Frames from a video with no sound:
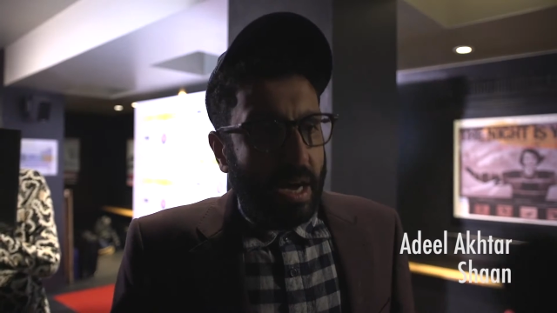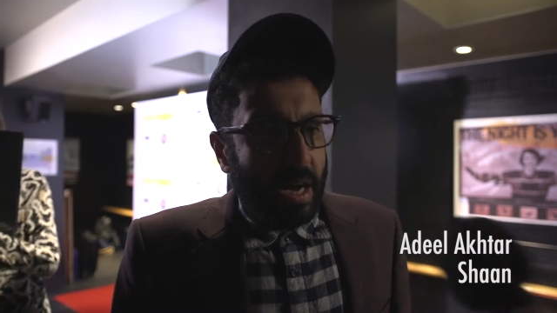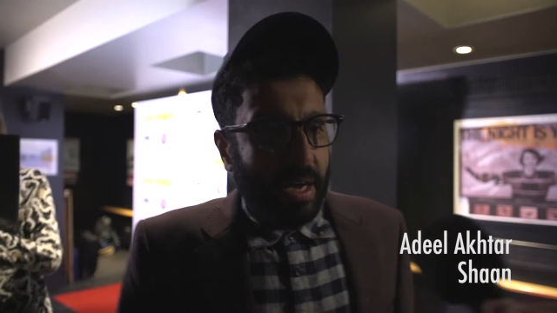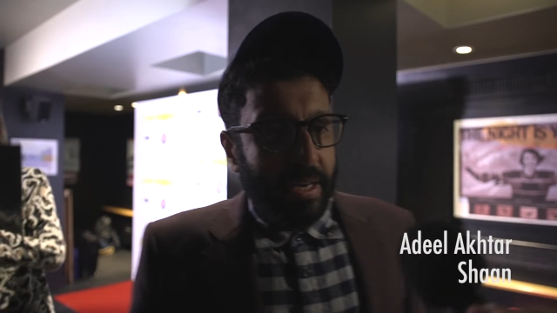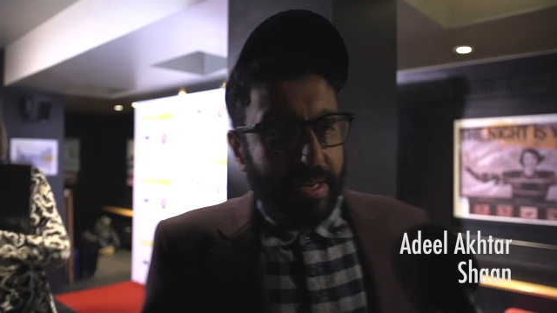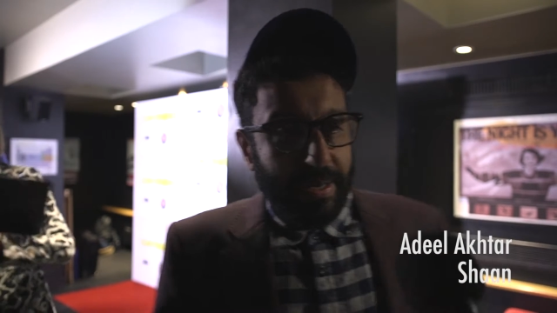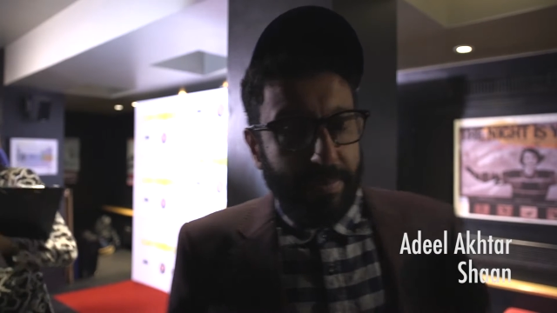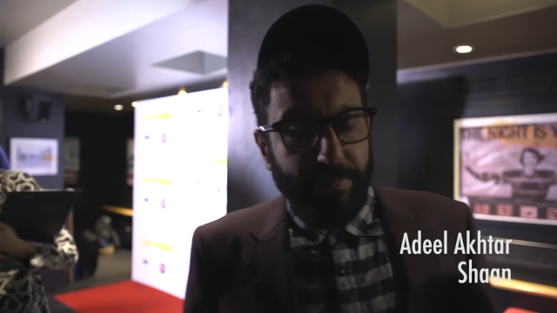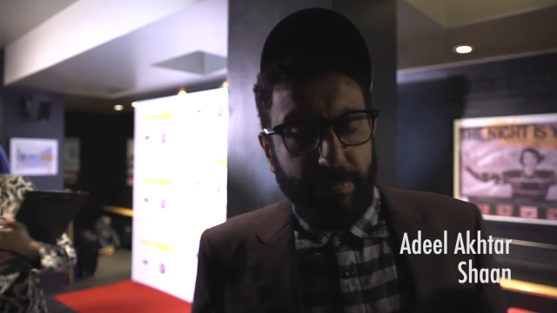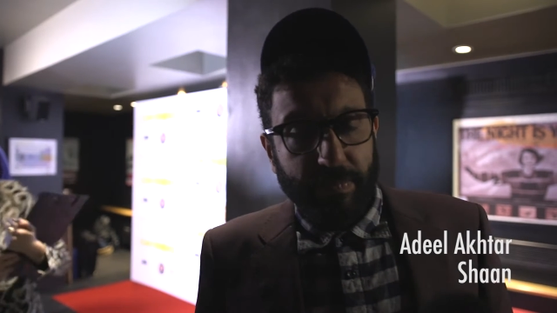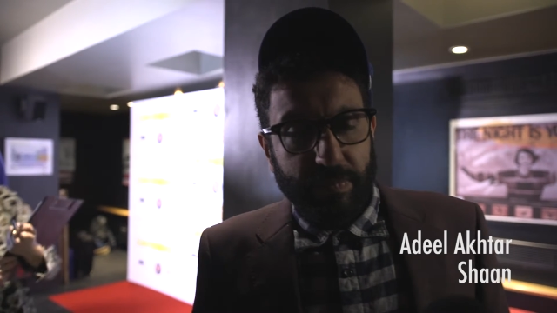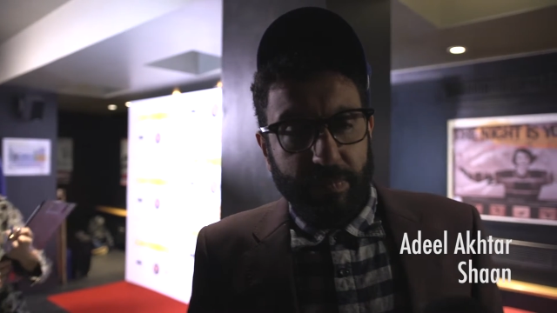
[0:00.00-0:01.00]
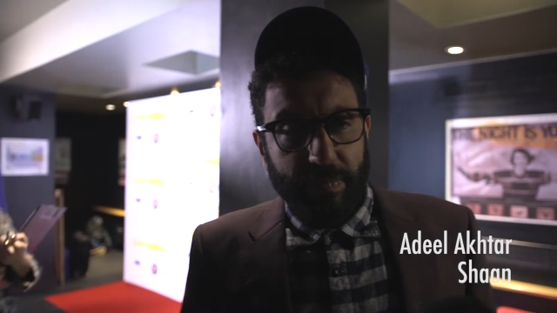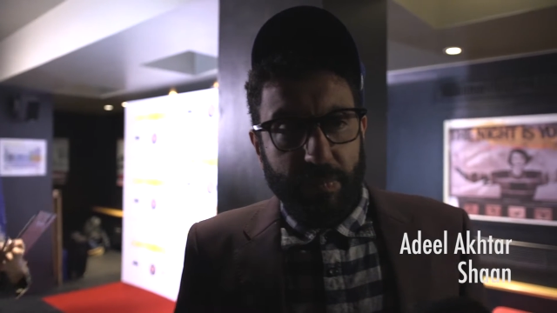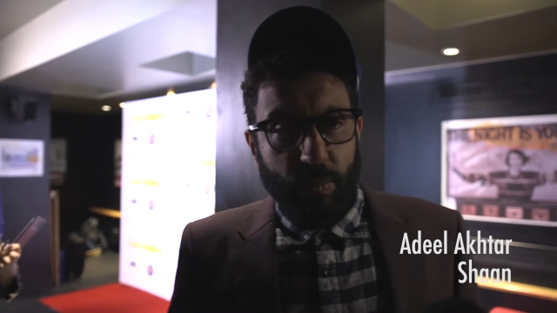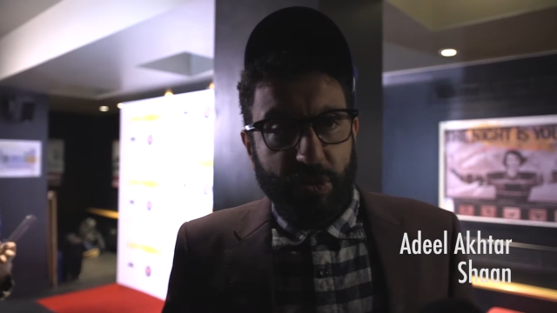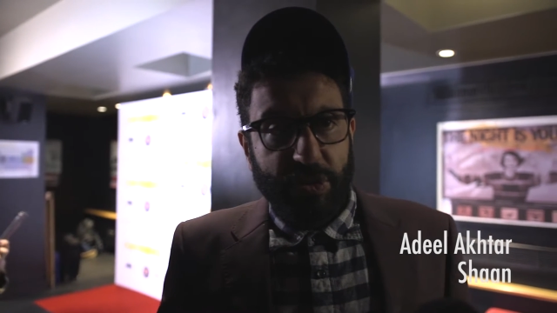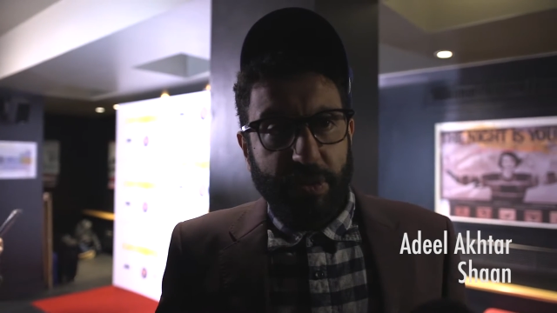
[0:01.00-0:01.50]

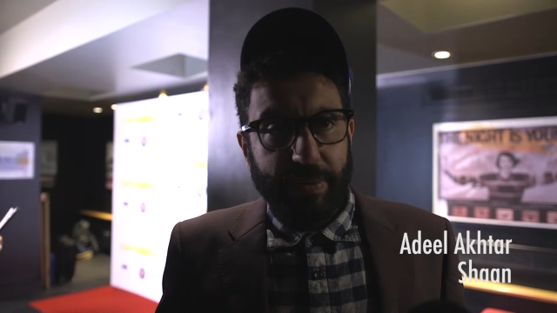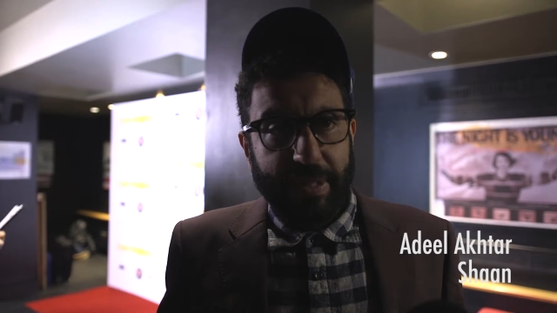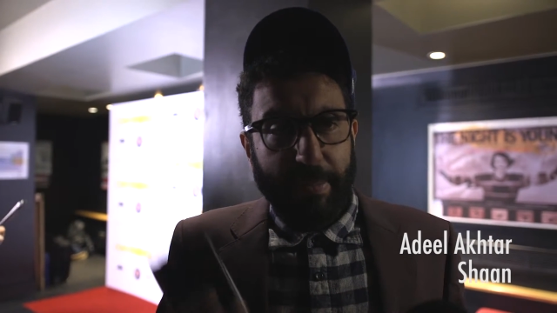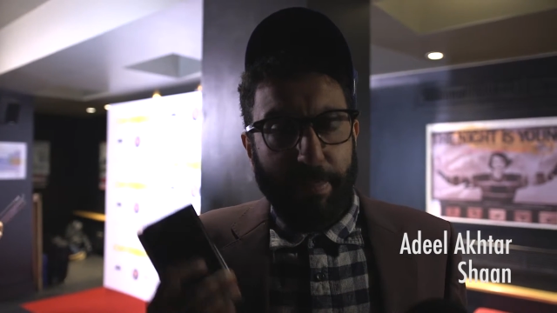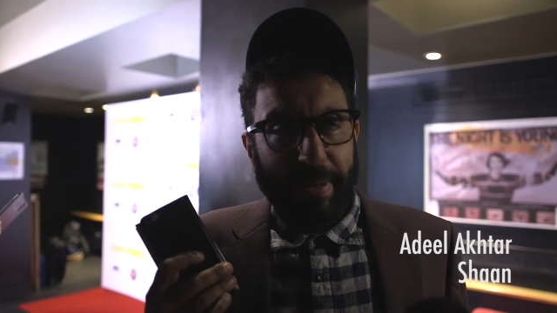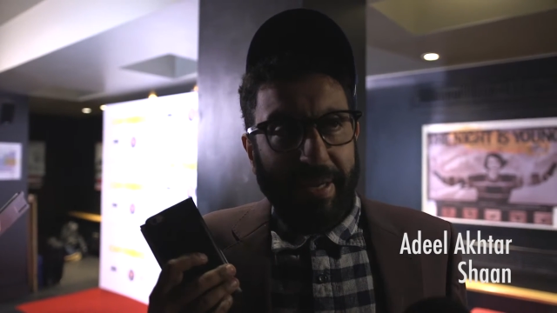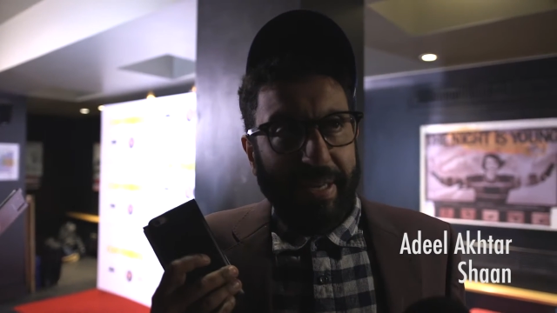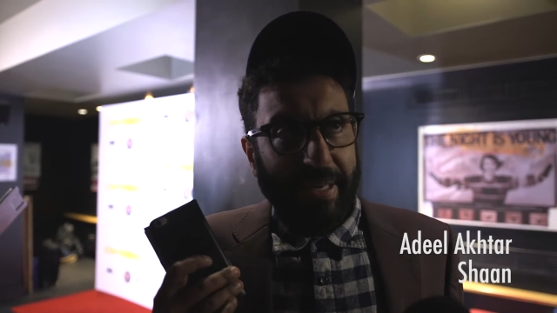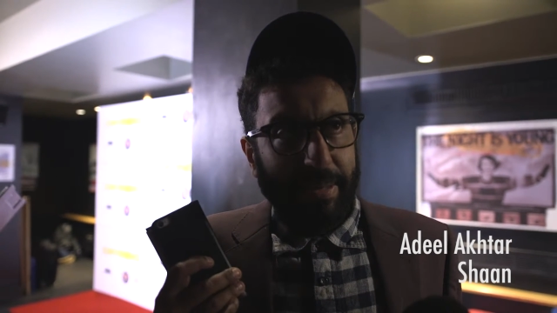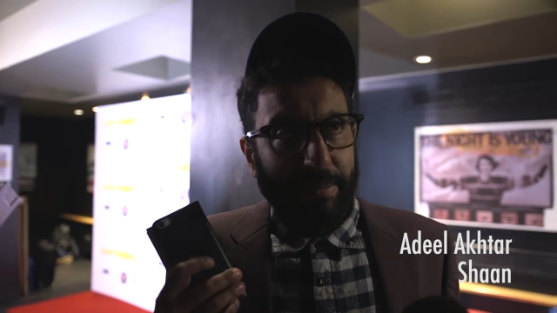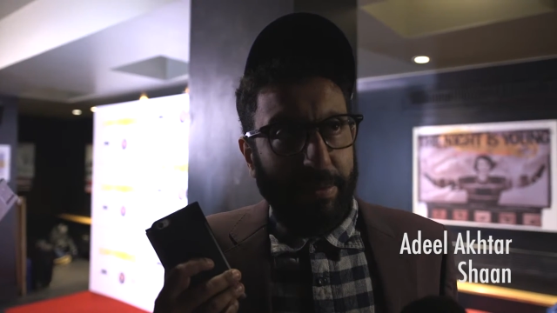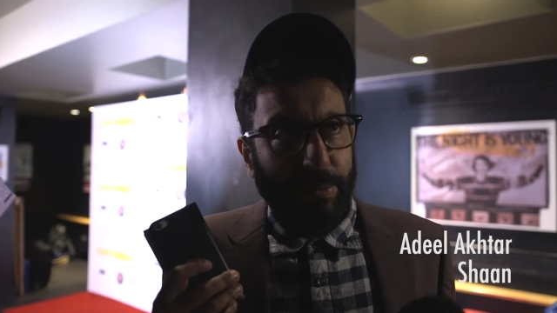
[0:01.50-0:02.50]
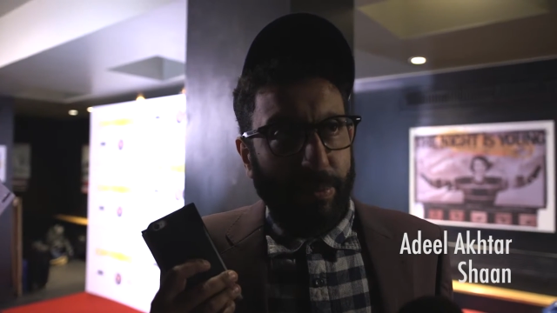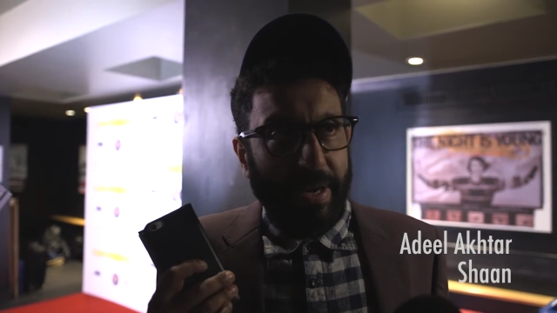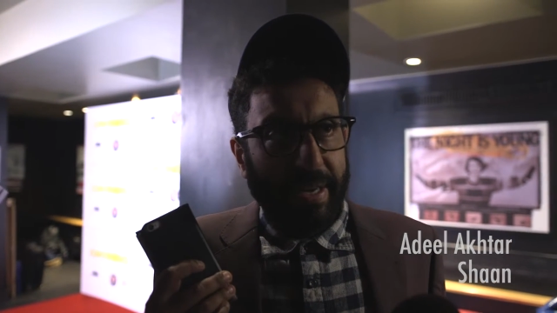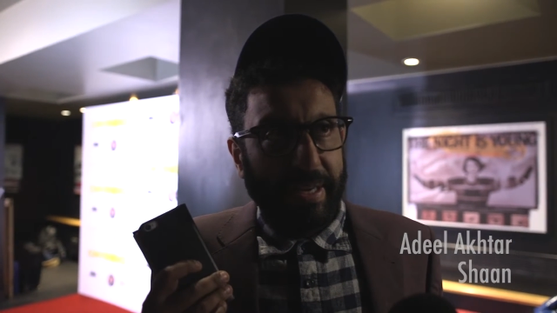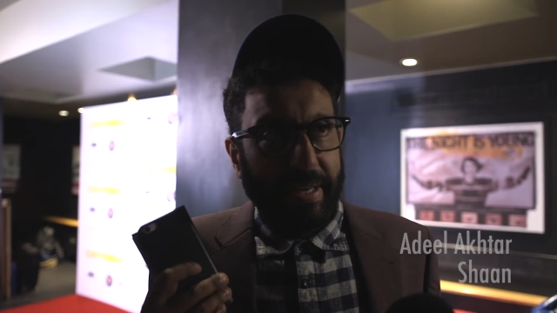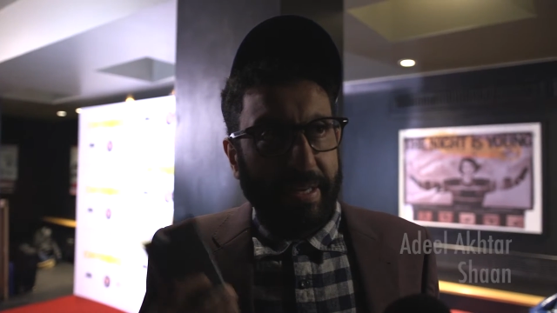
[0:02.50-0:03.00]
I was doing a play with
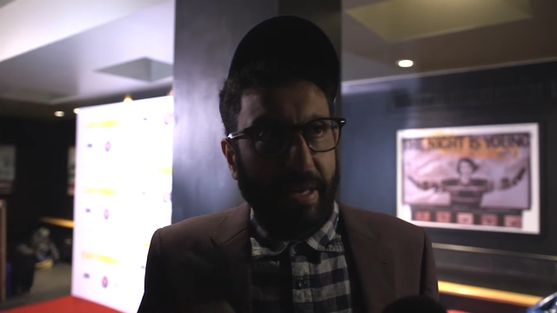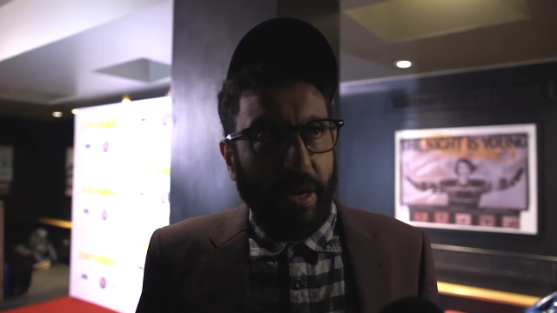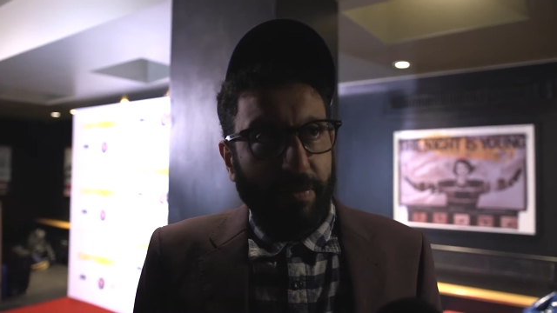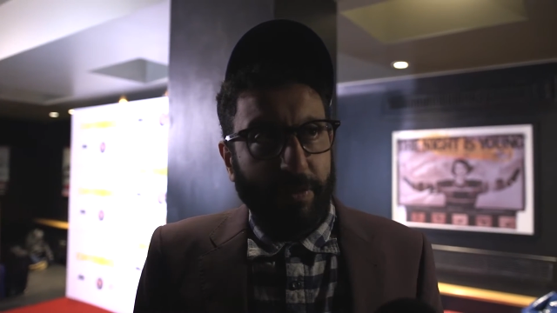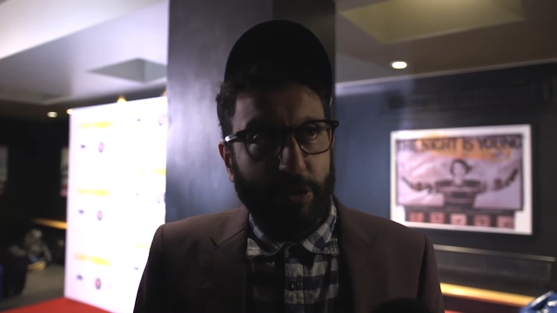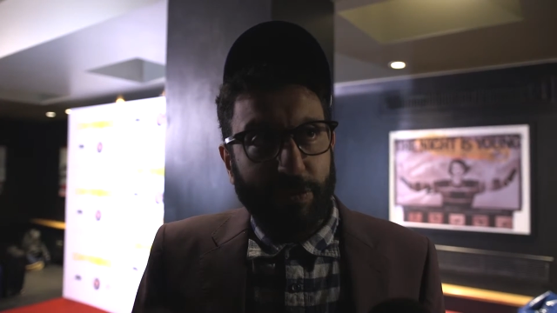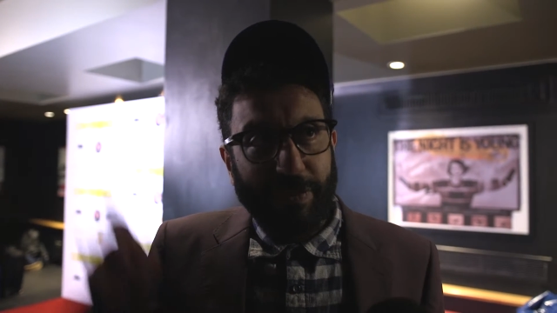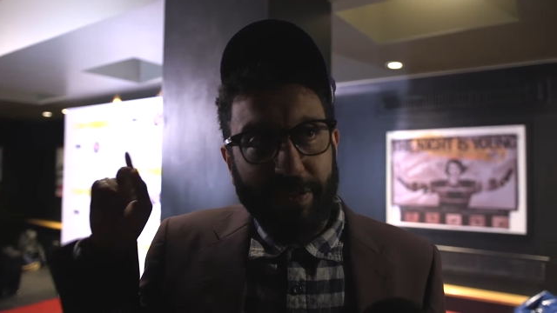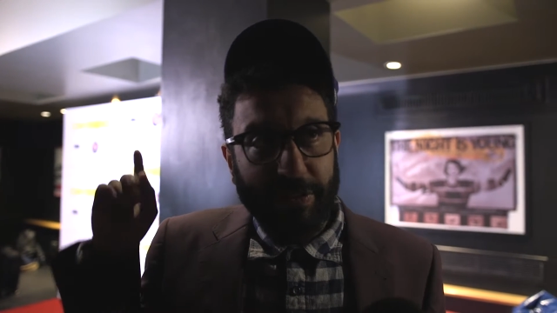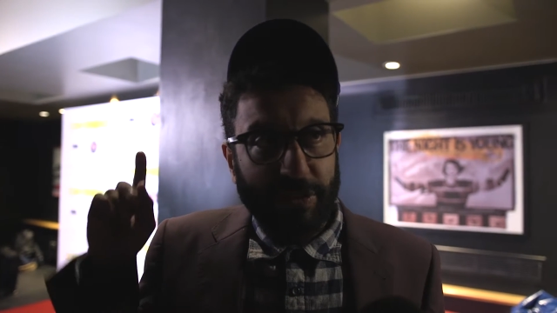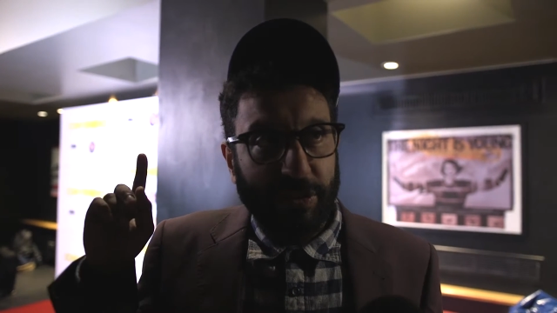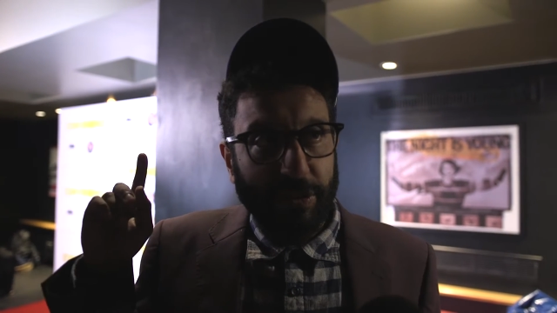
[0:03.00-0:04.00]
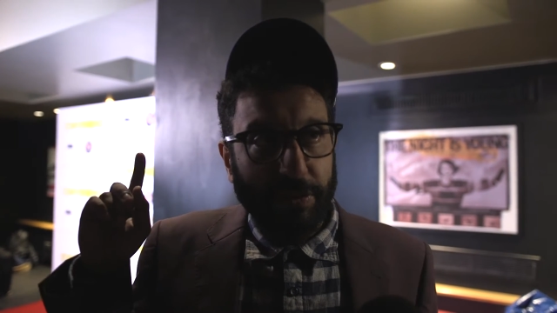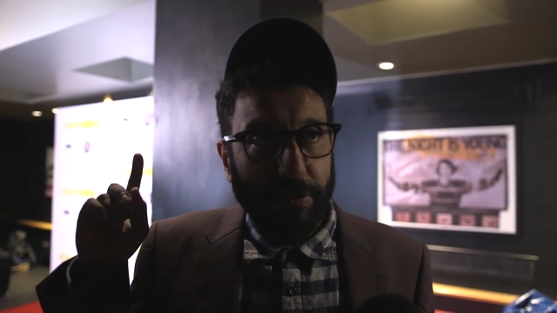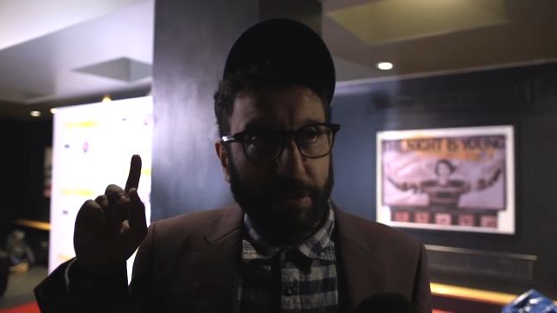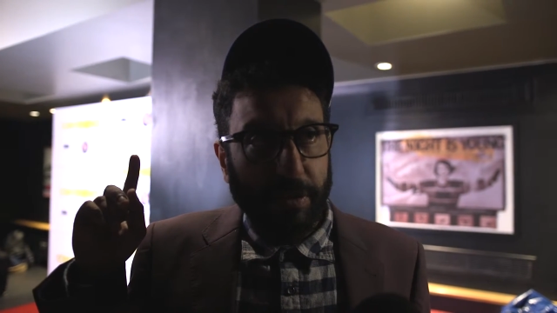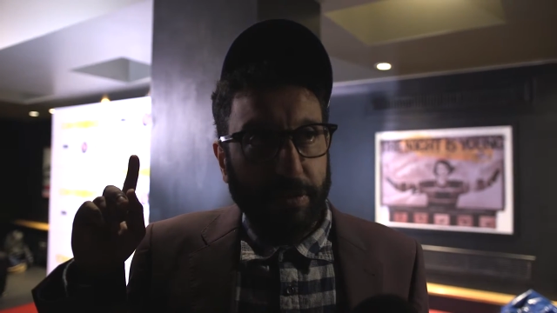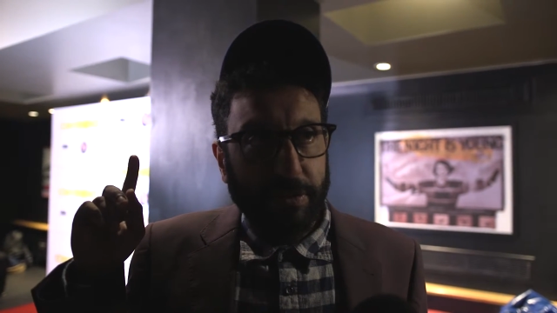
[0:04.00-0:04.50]
Ray over at Trafalgar
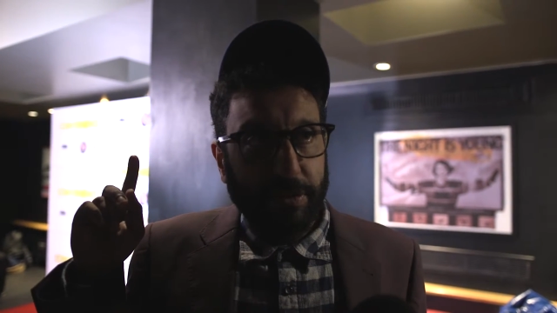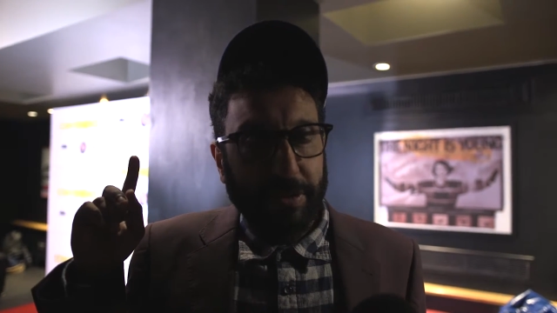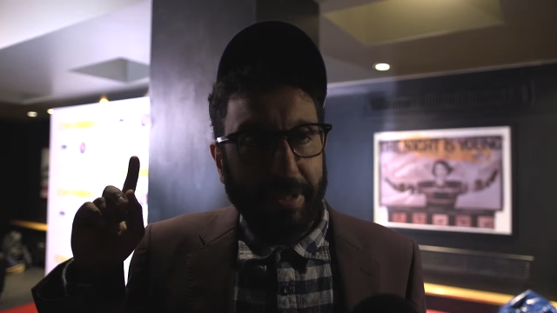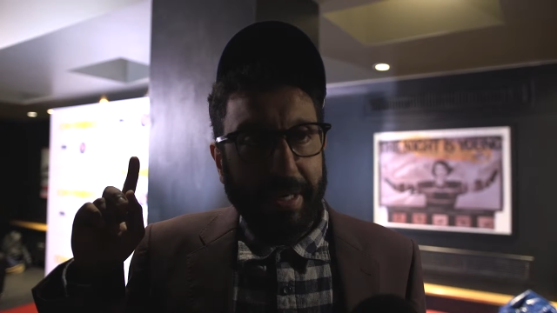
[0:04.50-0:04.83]
Studios,